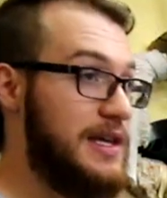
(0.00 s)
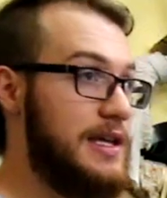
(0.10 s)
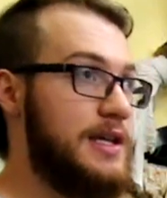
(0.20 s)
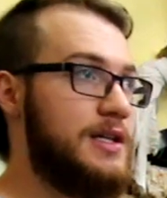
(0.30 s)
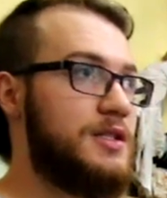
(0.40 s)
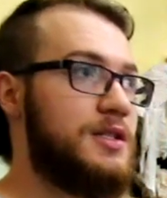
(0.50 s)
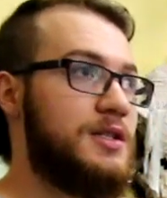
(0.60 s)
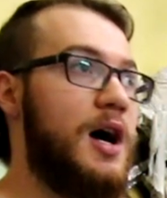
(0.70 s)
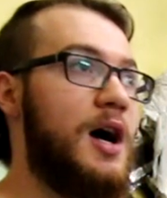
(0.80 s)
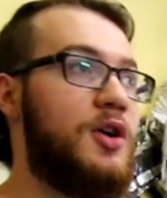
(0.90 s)
the
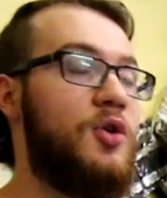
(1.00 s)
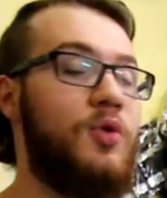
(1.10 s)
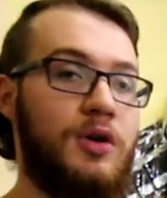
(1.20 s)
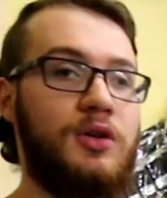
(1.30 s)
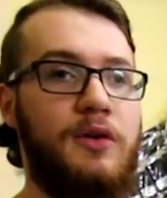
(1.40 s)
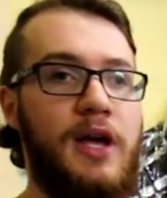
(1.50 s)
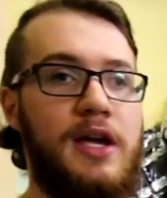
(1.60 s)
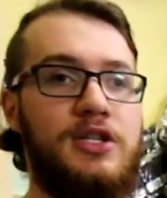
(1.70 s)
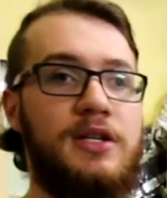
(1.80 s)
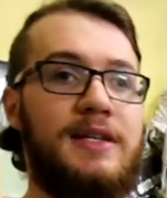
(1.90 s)
stock horn
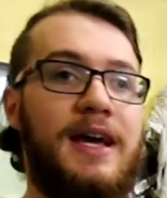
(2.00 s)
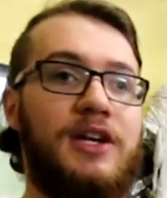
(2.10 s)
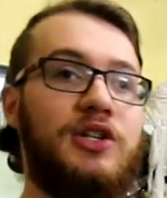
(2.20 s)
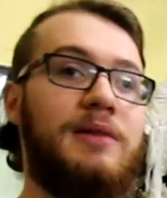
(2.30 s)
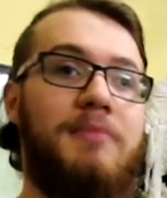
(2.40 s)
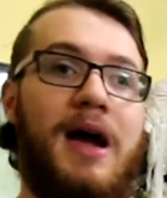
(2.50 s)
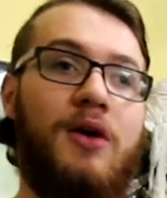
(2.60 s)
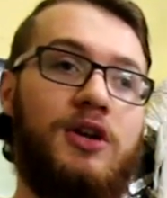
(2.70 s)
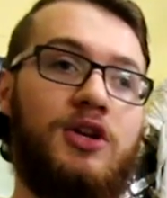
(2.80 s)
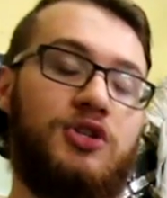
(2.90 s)
location is actually
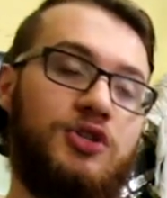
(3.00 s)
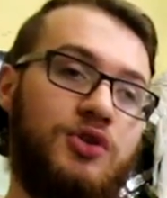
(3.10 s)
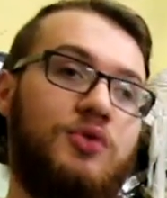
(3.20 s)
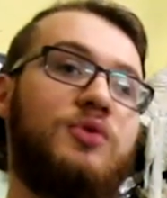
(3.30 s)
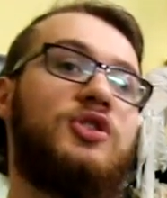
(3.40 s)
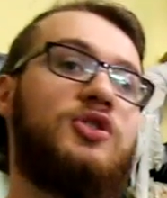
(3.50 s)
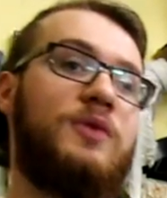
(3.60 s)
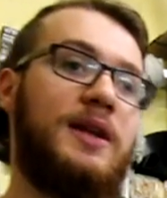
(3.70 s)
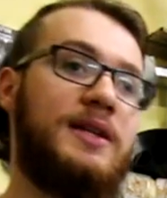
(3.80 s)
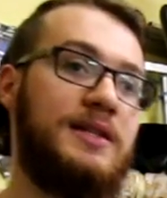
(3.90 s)
mounted to the
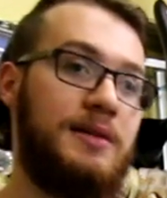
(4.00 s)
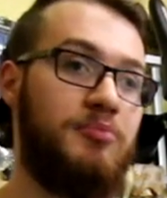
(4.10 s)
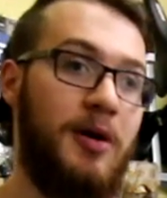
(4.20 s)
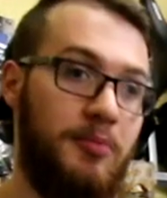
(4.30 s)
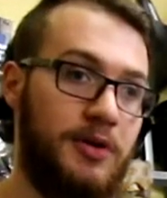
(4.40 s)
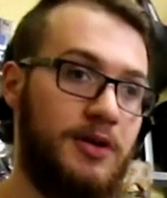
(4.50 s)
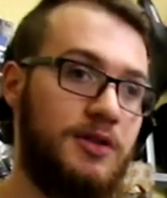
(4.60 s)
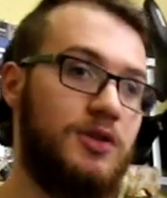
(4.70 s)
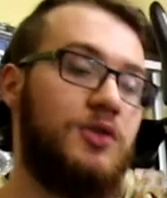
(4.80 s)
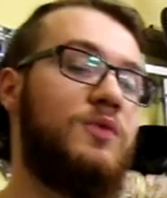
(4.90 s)
280Z bumper,
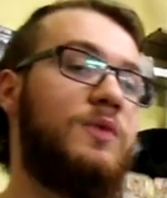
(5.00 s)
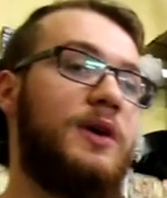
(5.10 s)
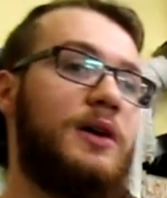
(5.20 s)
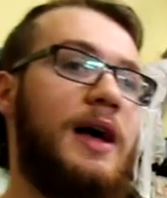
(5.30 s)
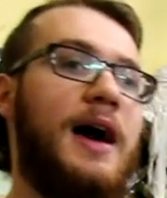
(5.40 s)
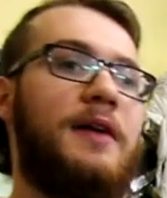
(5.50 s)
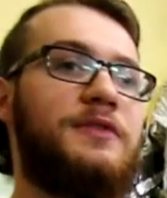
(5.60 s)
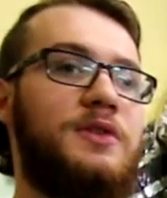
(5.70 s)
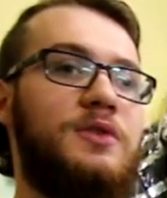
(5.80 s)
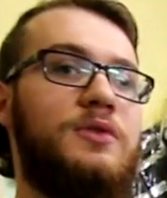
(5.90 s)
so you will
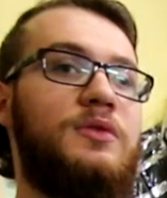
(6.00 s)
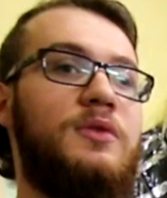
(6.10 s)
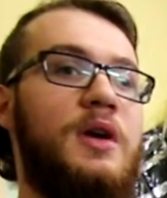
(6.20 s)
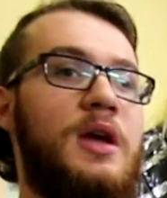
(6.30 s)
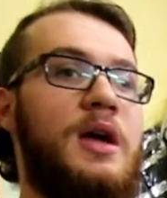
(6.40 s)
have to